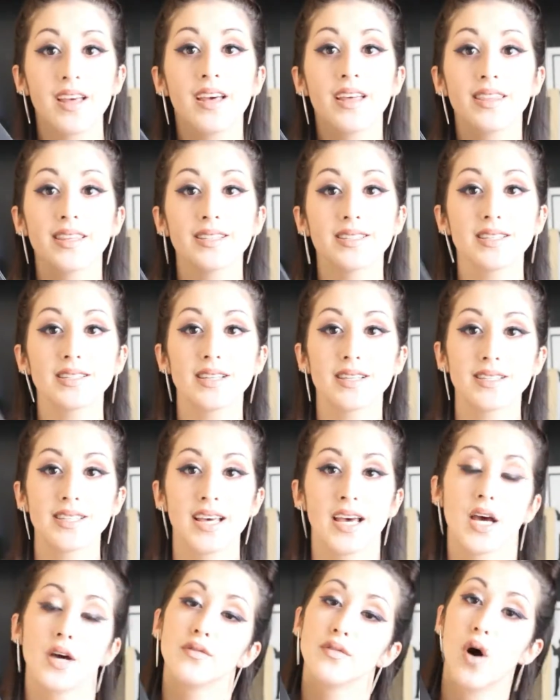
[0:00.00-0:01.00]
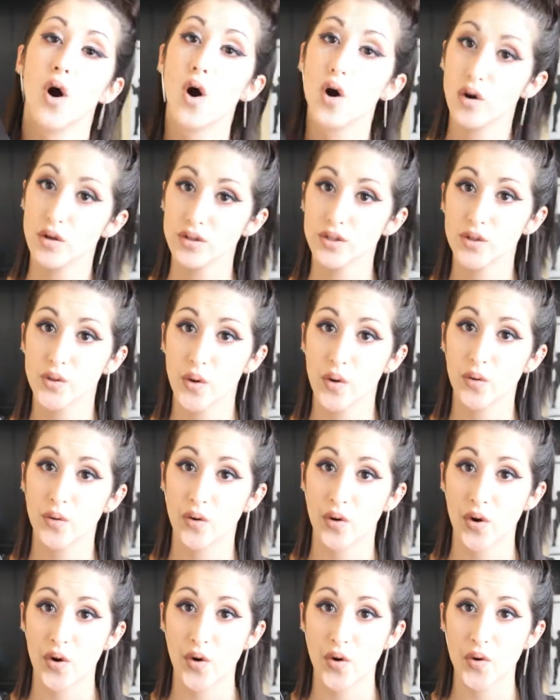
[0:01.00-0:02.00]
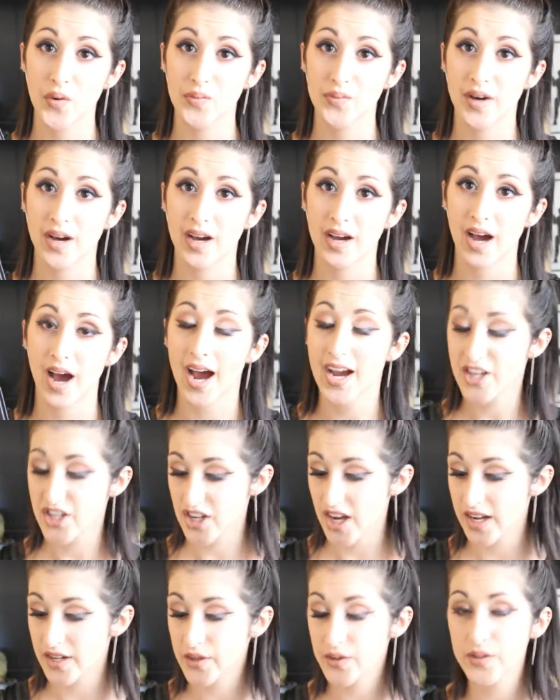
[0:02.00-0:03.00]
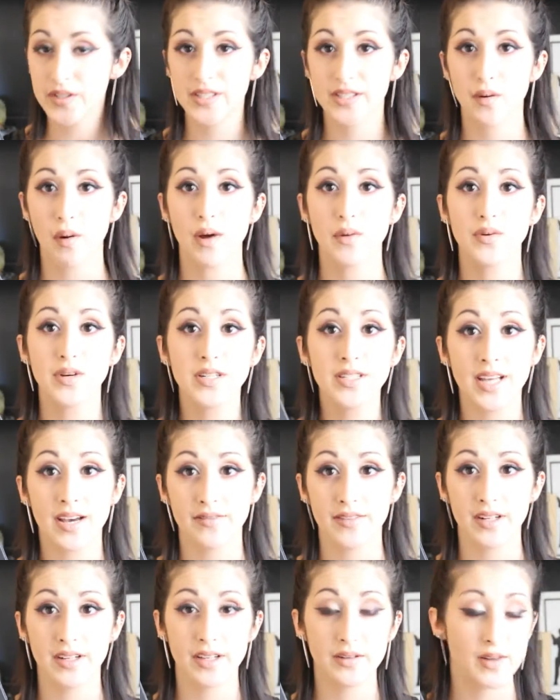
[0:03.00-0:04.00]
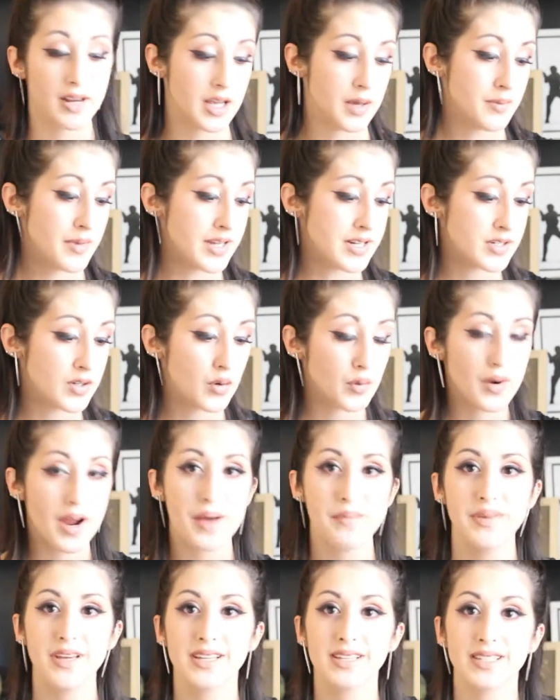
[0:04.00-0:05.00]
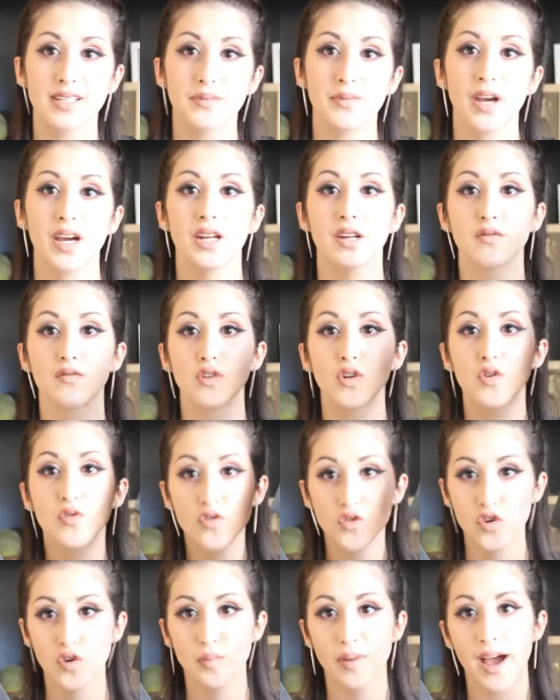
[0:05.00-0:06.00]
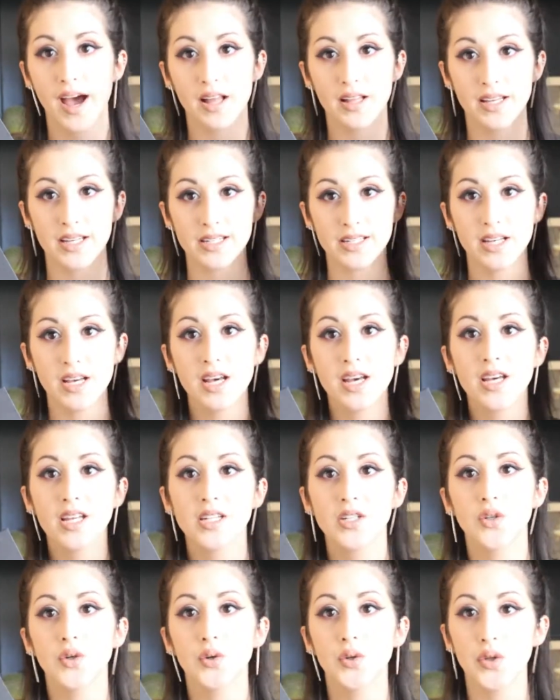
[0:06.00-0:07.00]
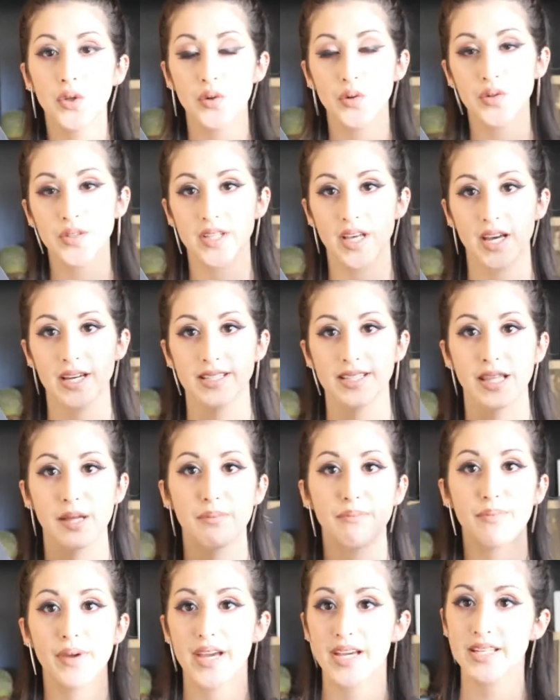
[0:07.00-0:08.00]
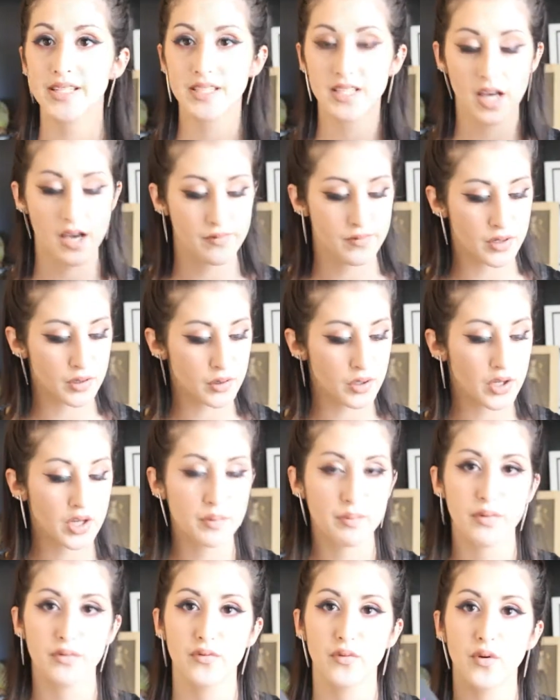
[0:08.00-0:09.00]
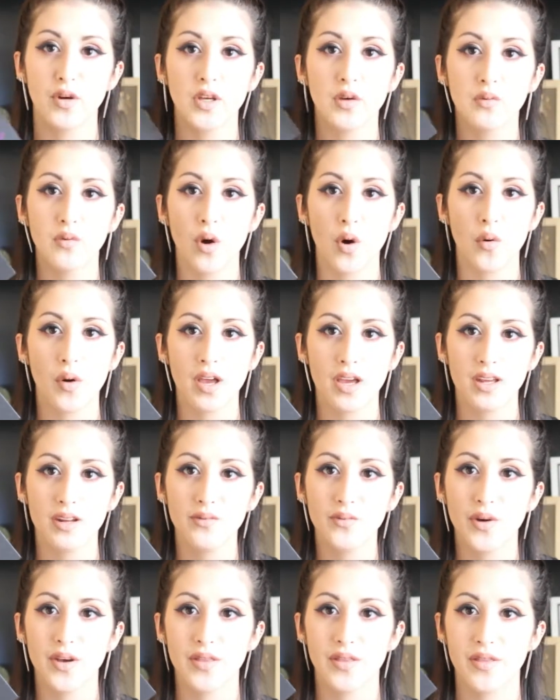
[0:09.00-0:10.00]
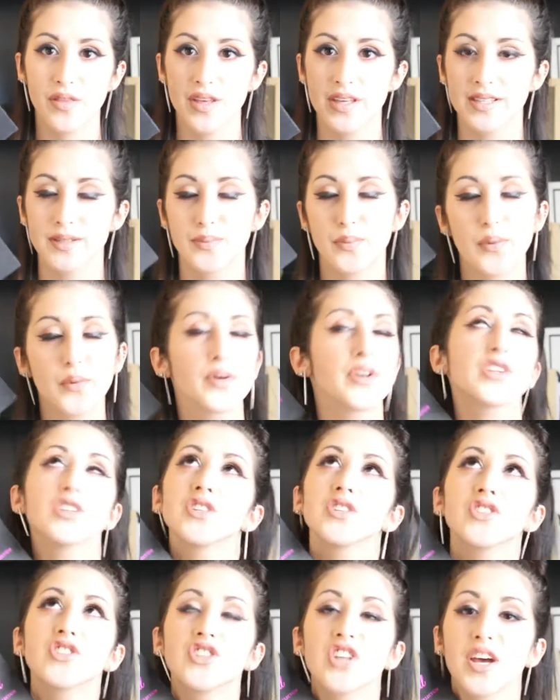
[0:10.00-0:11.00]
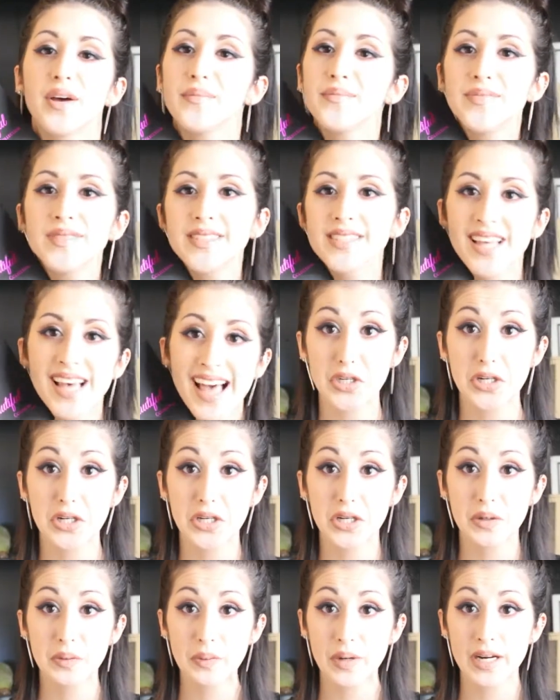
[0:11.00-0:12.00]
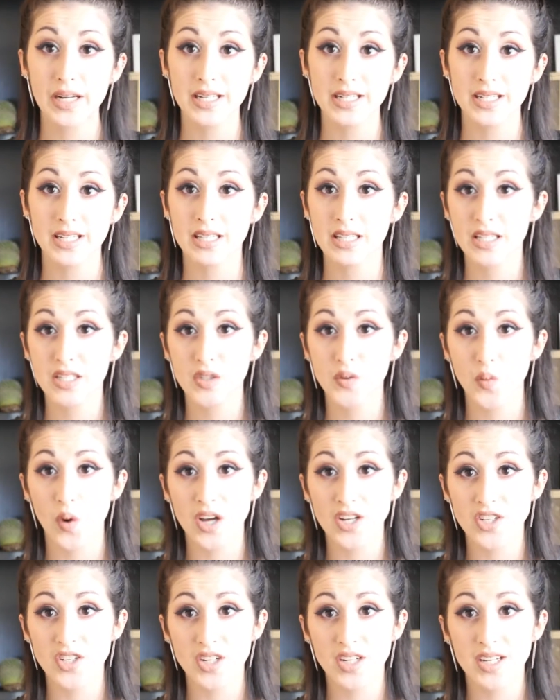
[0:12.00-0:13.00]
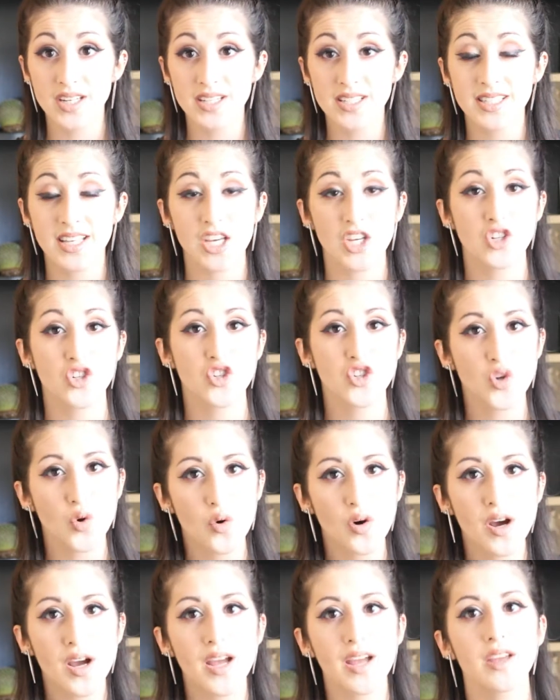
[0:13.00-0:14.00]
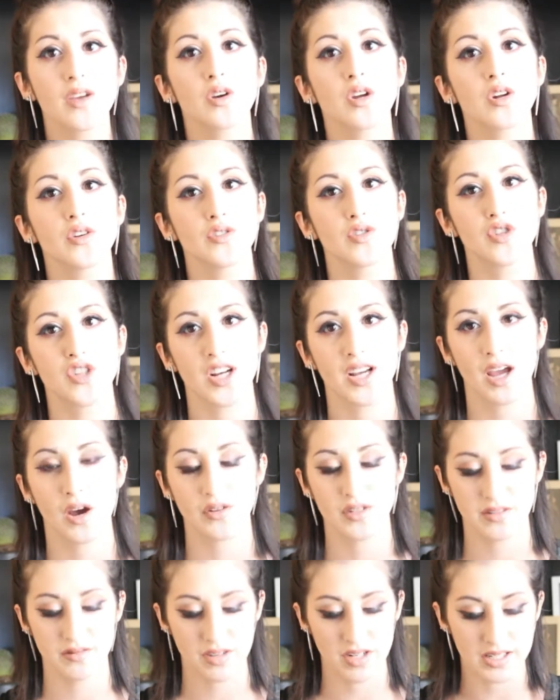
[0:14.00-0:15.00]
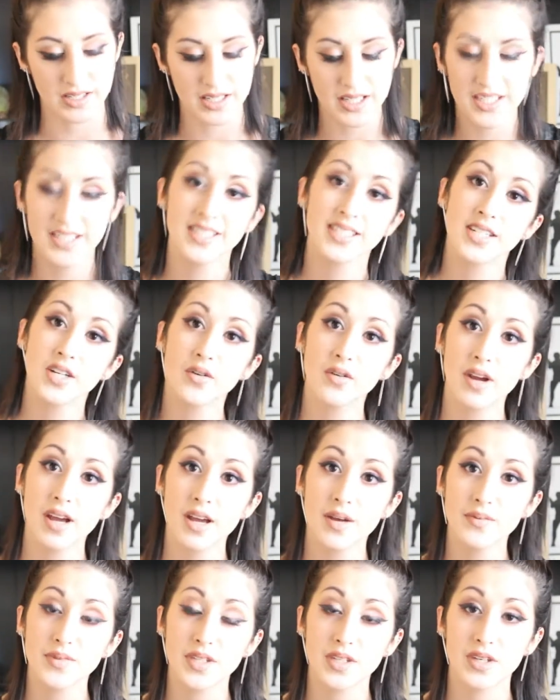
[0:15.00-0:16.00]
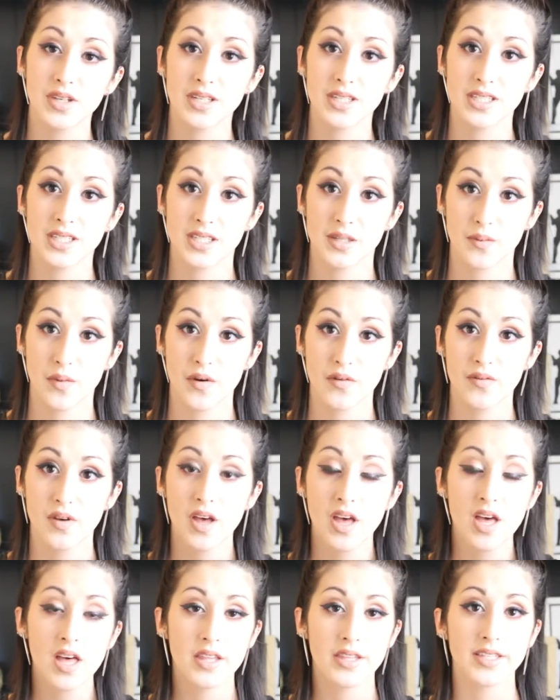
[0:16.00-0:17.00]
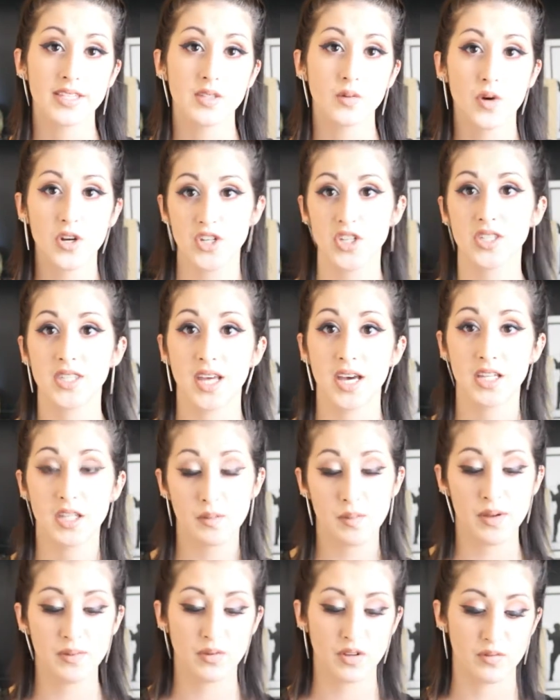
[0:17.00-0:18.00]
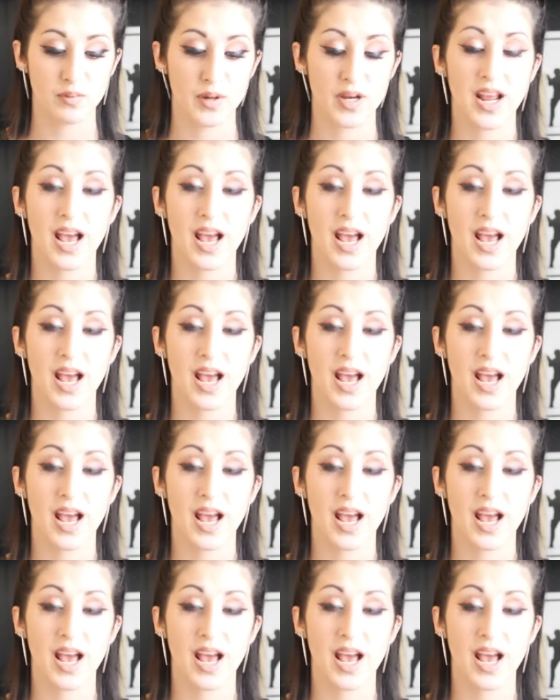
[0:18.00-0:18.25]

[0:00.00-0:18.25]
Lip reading: This is a set of all duochrome eyeshadows, so I would definitely recommend grabbing some kind of neutral palette to use as the base of your look before you go in with these precious gems. I'm gonna get right into the swatches. Enjoy. You can also check out Devinah's Instagram so you can see some of the swatches that other people have put